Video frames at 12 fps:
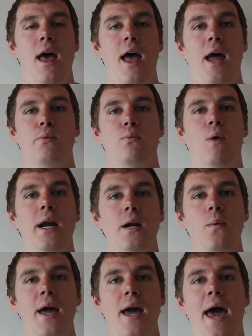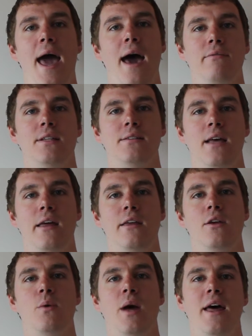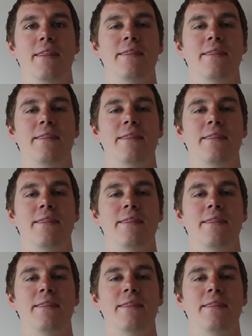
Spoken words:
And right away I have to tell you,